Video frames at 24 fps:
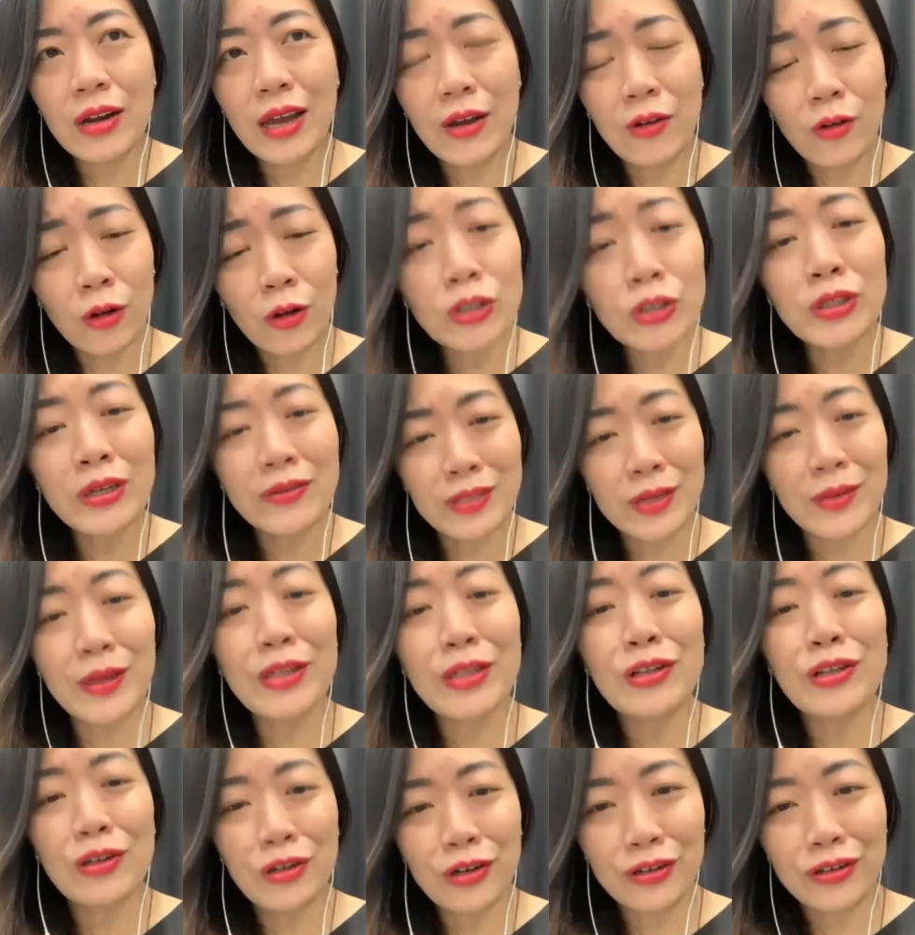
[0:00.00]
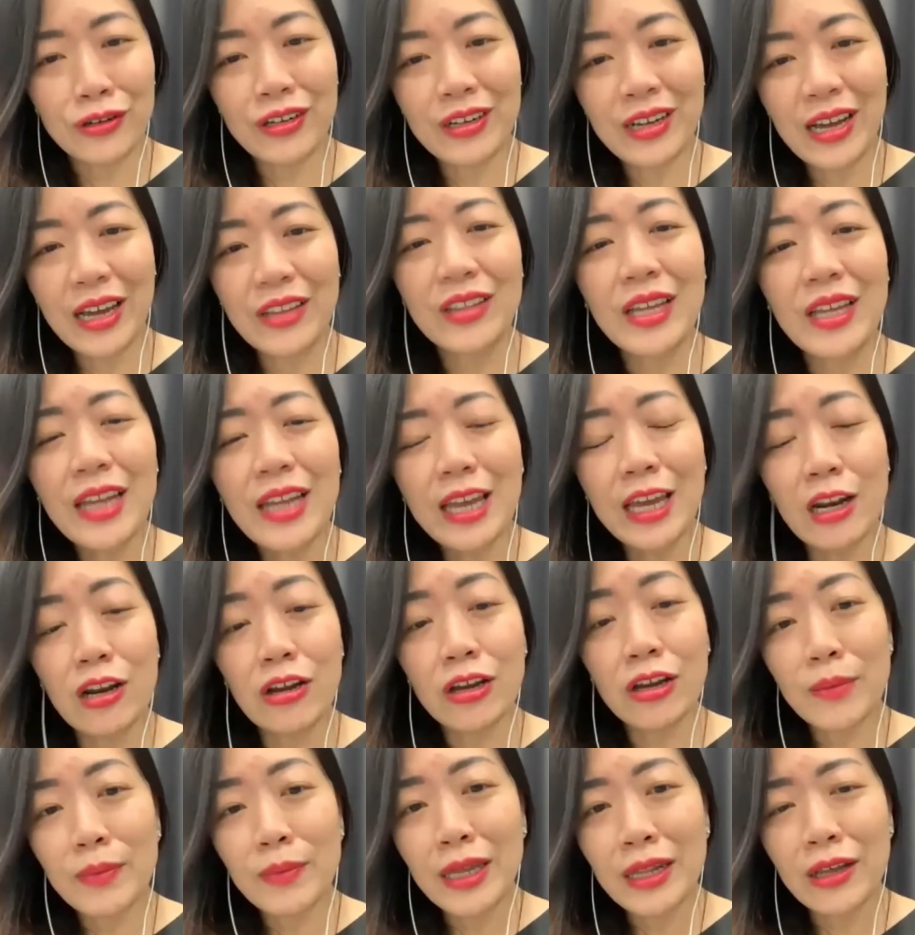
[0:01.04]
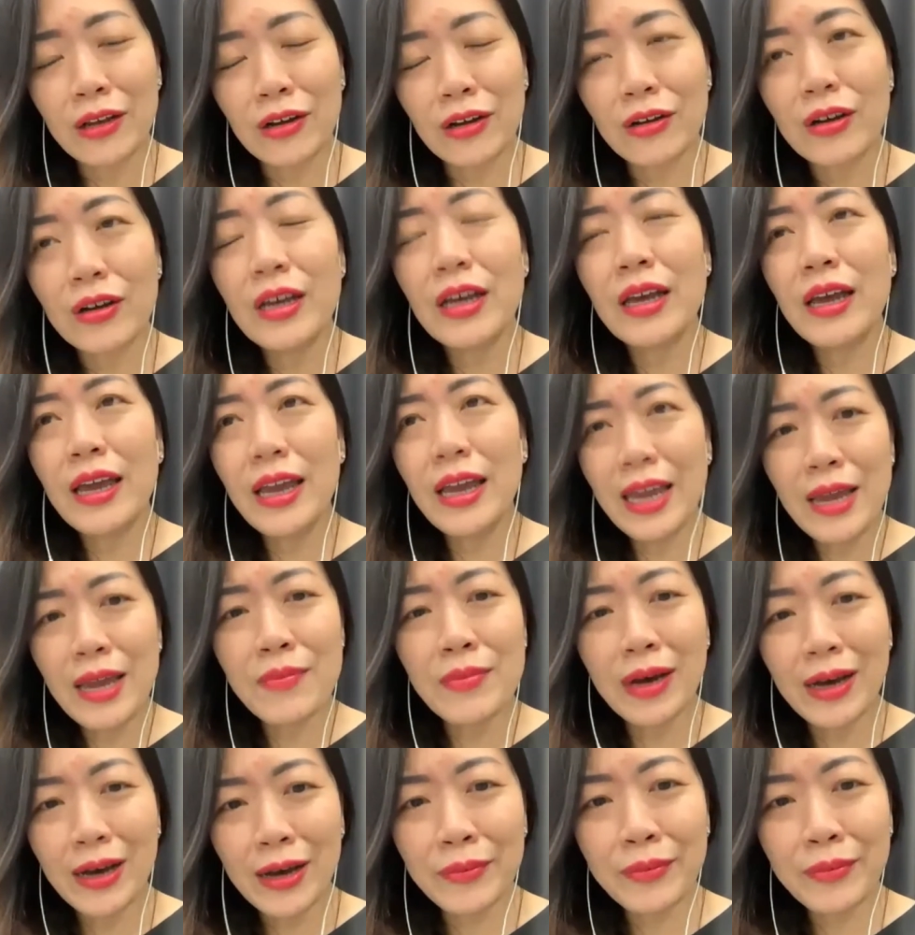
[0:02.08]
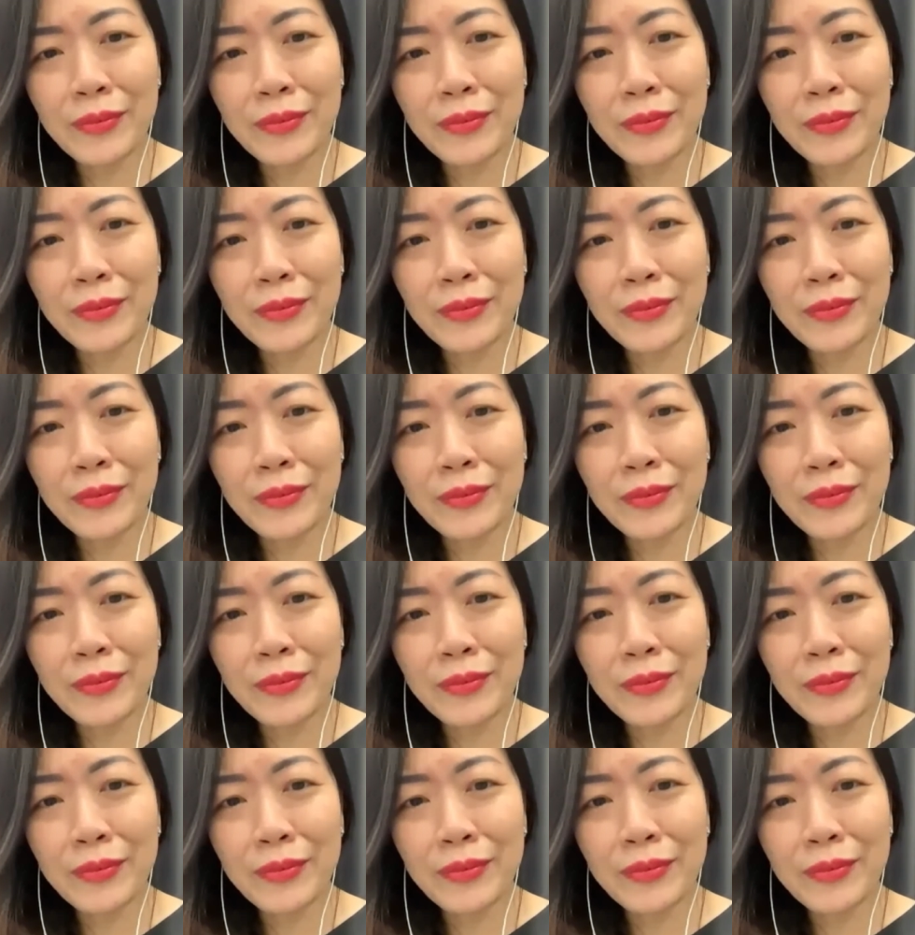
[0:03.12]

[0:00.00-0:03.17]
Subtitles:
also have something to learn. I think they can look at me and they go, "Hey, mom,